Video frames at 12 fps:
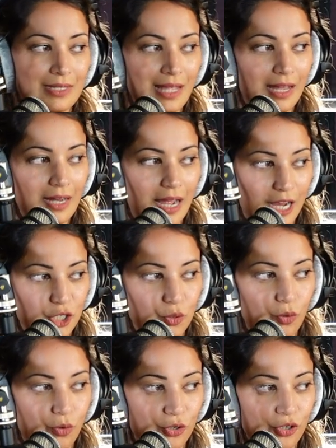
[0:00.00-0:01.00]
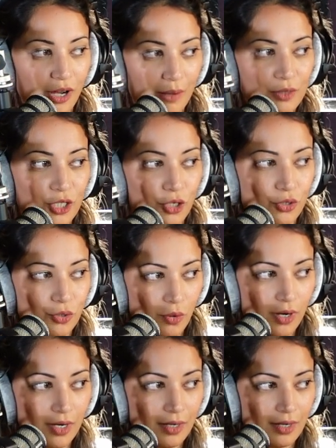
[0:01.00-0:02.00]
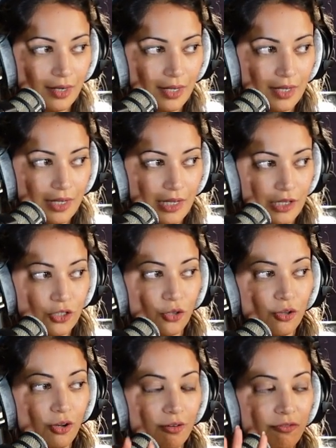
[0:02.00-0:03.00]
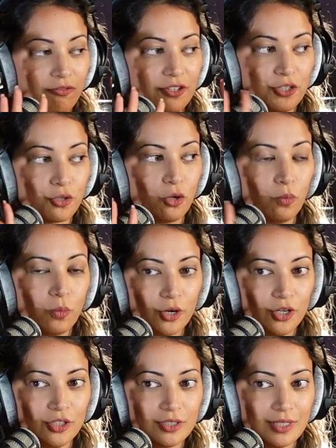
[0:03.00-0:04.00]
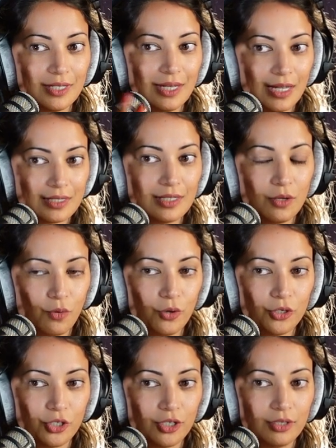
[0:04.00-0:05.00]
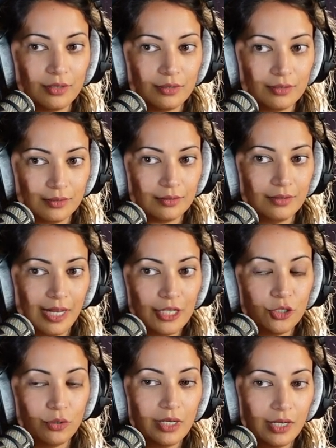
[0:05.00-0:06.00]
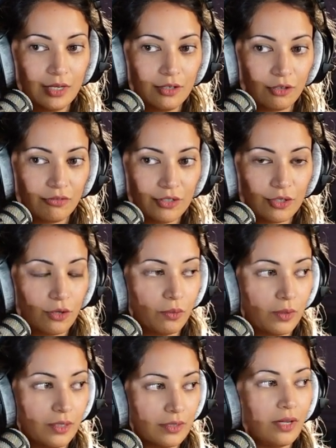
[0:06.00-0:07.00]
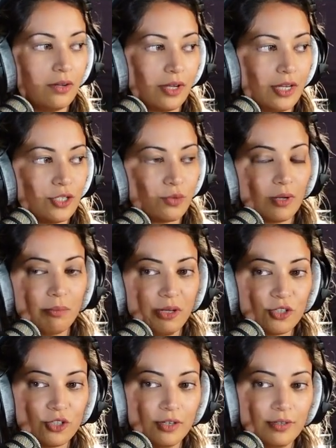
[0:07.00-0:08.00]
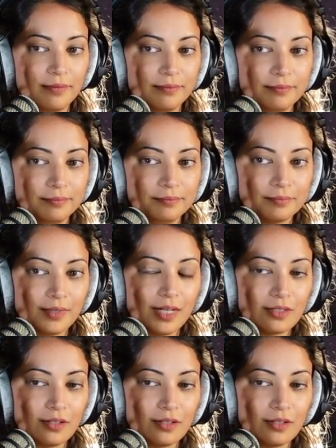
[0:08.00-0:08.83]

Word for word: that actual order come to your yes, door? Yes, to your door. So your physical world gets the order. Yes. And you eat in your physical world. Yes. Okay, just want to make sure. Yeah. That's